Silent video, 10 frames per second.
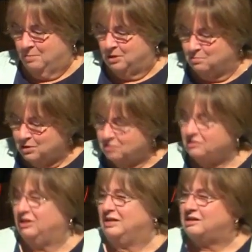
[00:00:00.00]
but
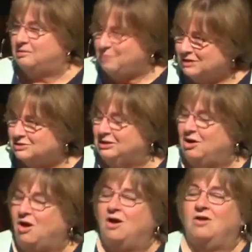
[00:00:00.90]
mostly, especially,
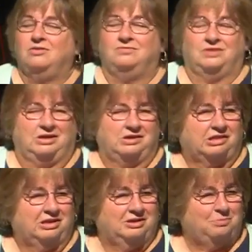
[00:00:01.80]
all of these
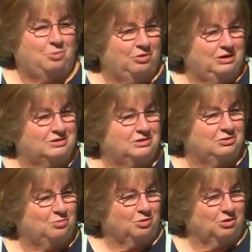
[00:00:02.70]
point to
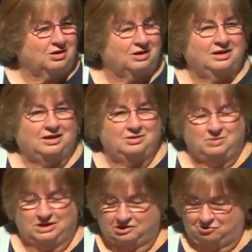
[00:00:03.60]
the work and
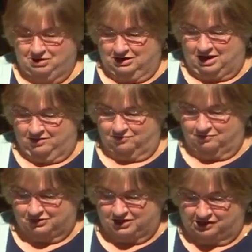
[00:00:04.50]
ministry and life
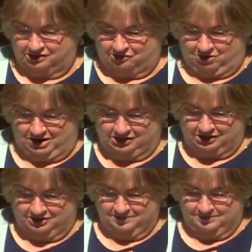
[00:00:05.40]
of Jesus Christ.